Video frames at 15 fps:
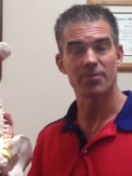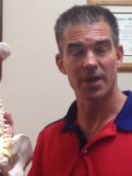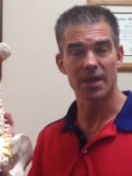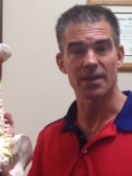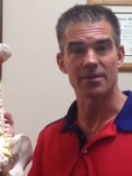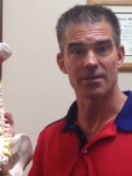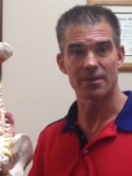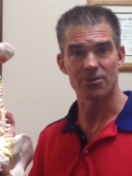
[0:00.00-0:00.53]

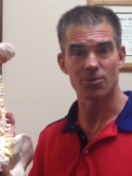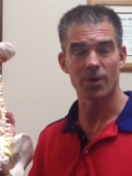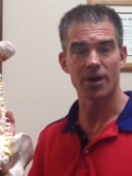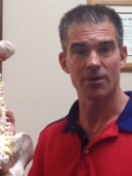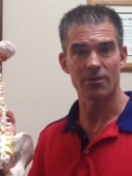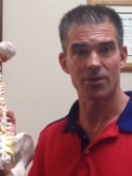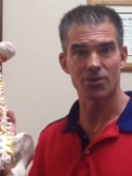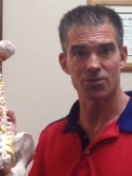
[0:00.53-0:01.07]
pain as
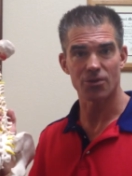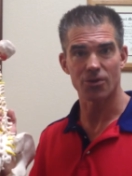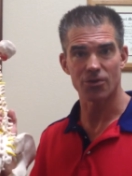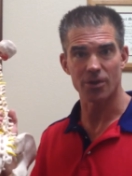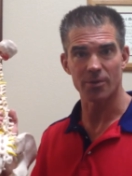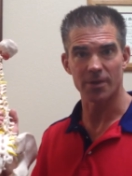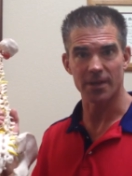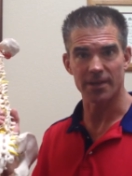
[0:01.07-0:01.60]
well with a short
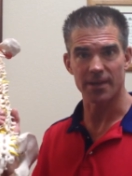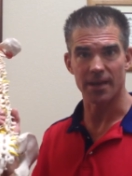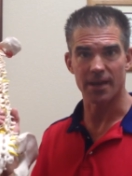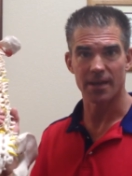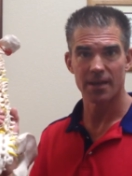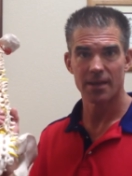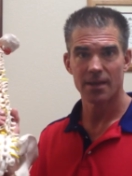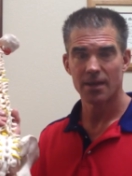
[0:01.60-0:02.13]
treatment like that.
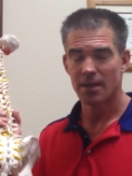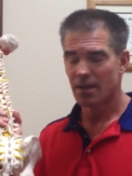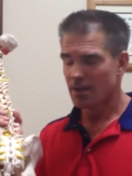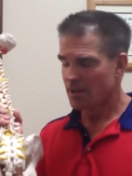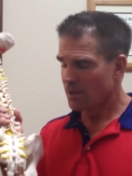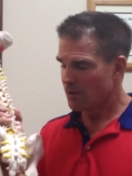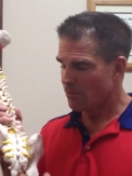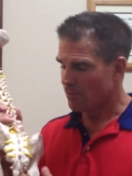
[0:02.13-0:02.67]

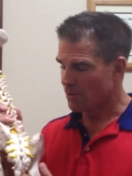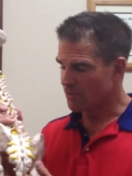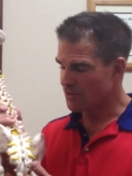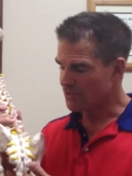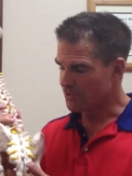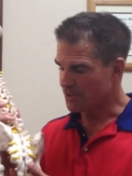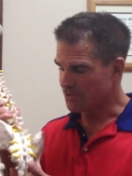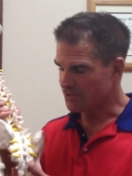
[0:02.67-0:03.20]
One
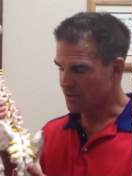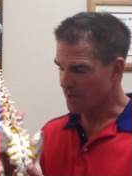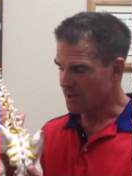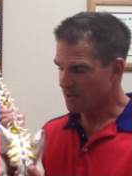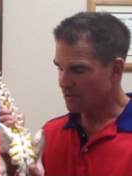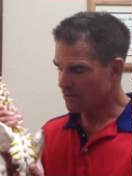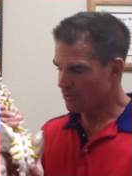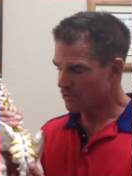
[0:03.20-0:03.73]
reason this
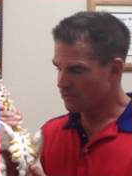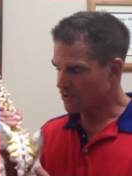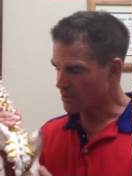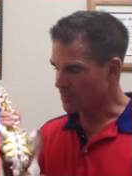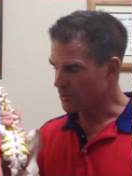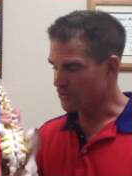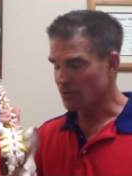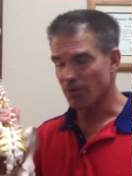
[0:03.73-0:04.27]

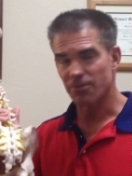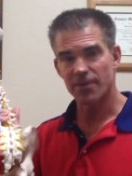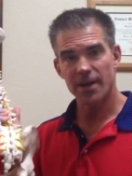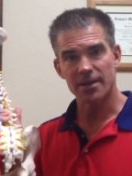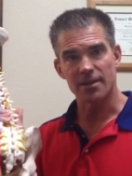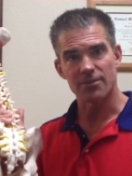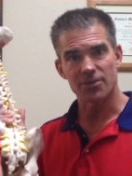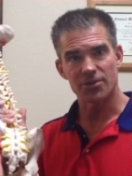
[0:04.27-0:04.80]
treatment is so
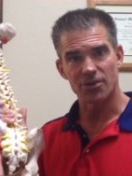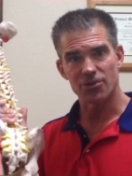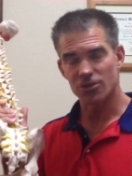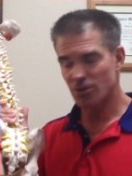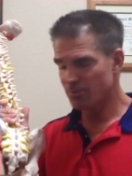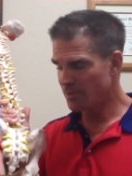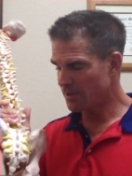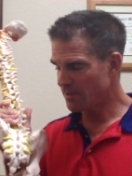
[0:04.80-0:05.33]
effective is because you
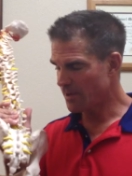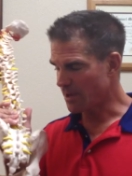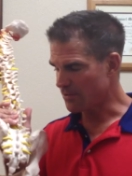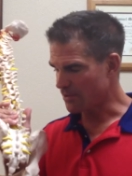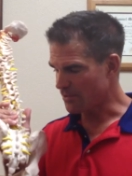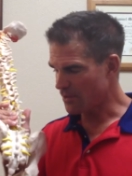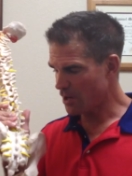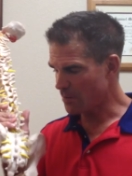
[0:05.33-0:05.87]
can be, as a
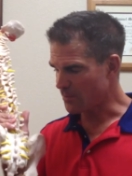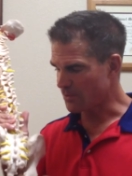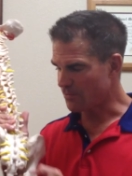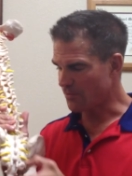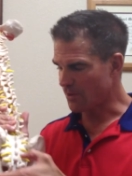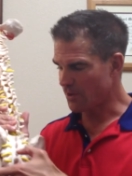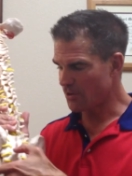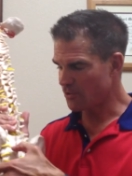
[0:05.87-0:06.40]
therapist,
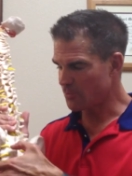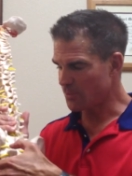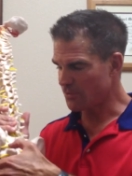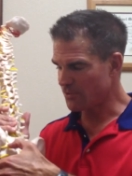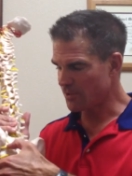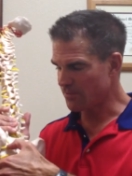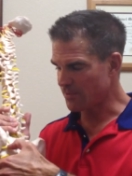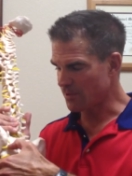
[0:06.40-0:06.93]
very
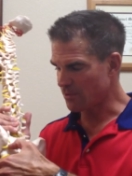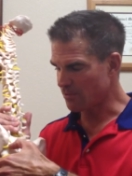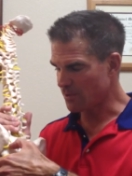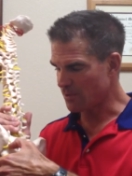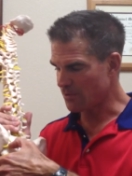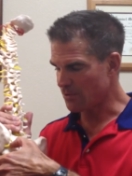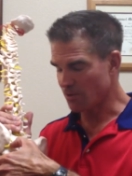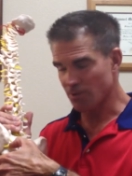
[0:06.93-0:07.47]
specific
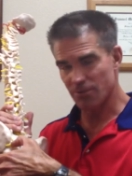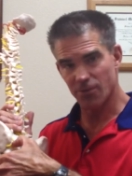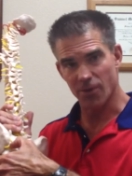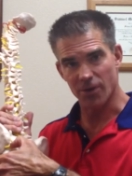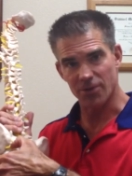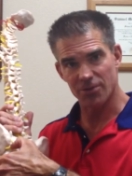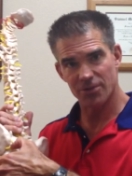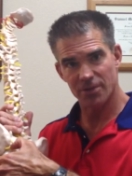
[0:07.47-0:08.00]
with your
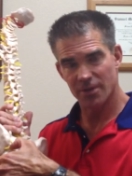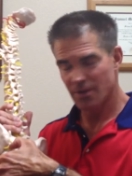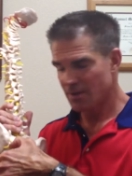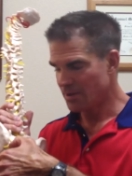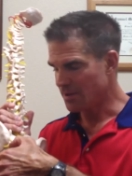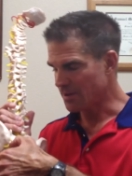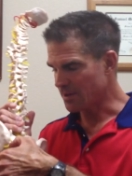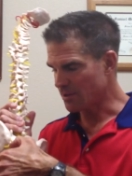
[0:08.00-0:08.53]
force.
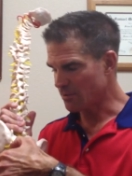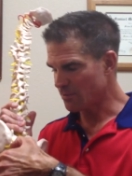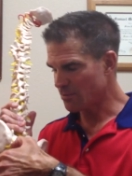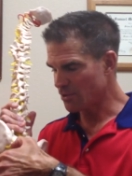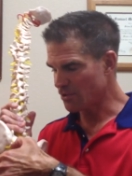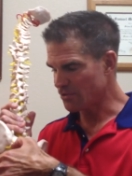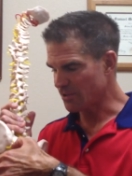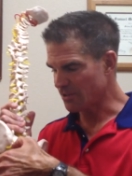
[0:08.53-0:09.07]
You can
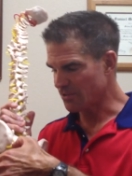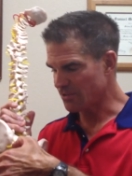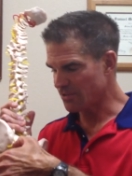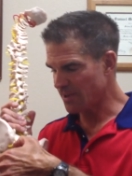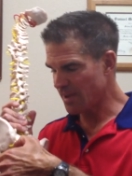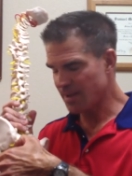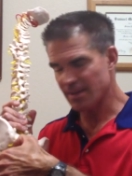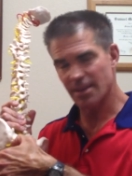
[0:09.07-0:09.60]
push
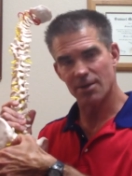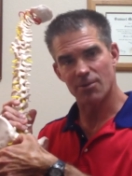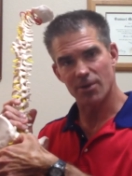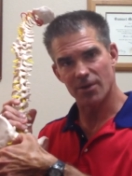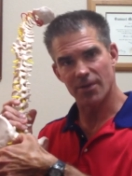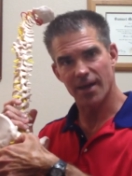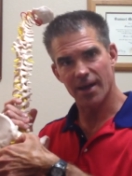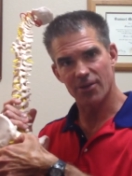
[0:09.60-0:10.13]
exactly
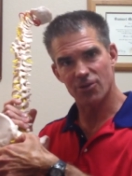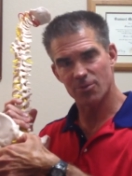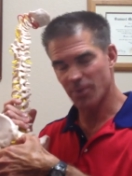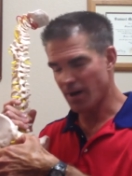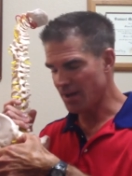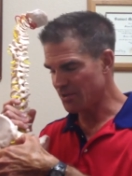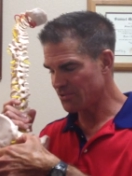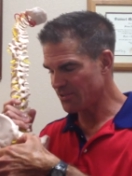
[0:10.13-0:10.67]
where that
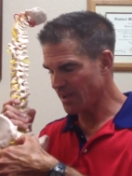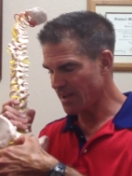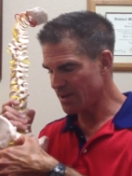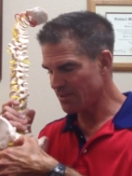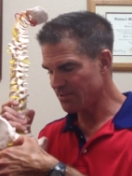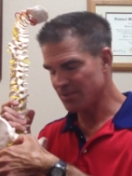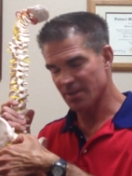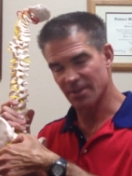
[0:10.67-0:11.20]
spot is
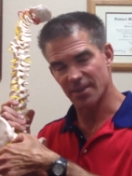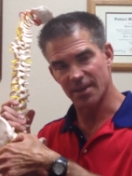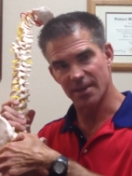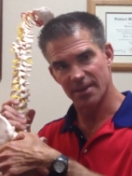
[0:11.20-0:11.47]
tightest in